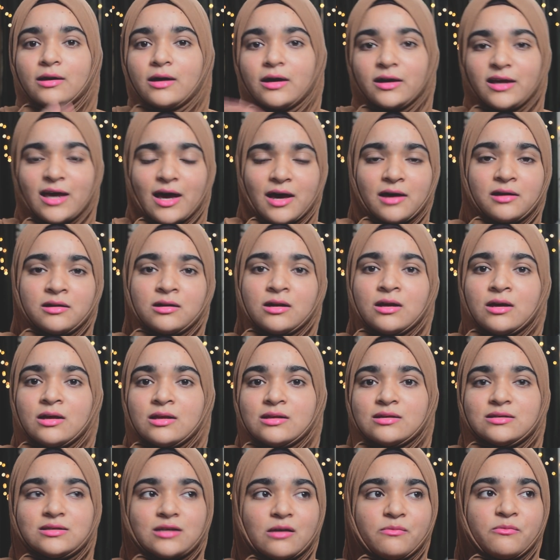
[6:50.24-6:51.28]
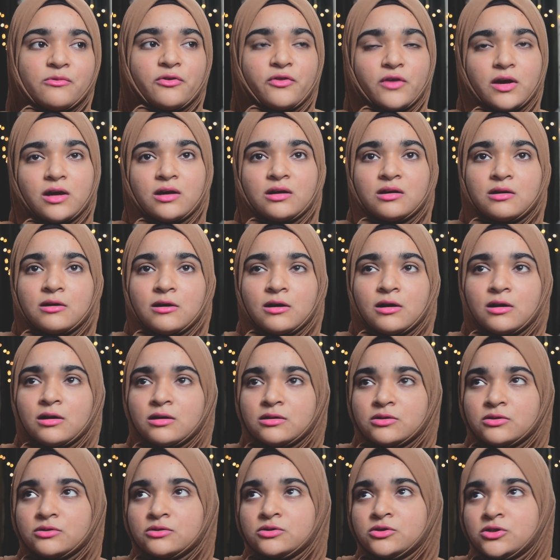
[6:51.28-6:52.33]
Again, something
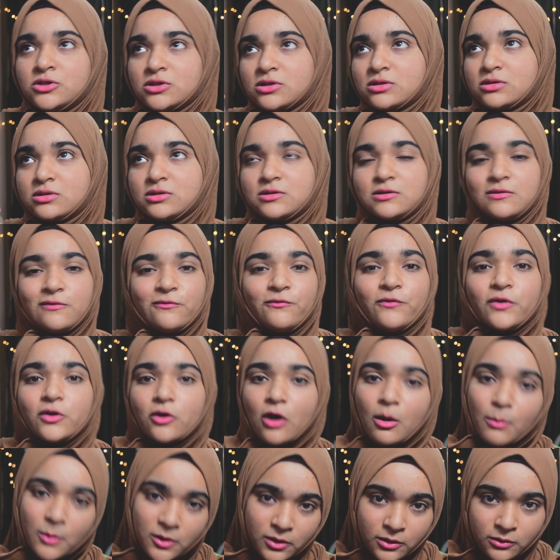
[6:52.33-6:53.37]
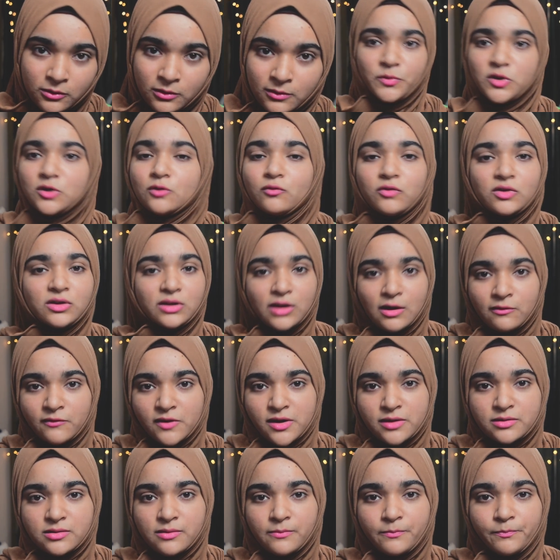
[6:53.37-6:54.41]
just phenomenal. You will love
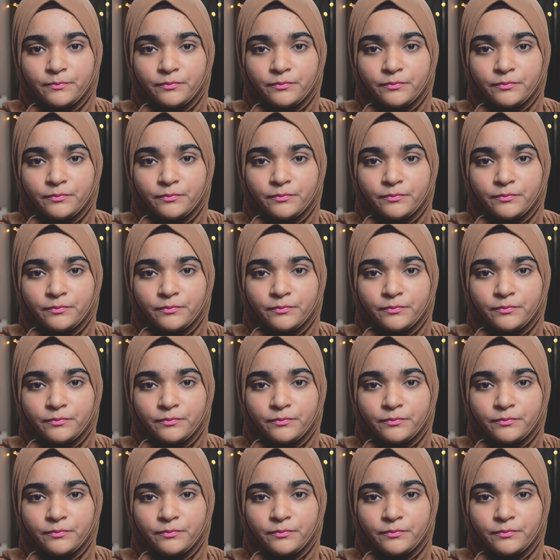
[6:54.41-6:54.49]
it.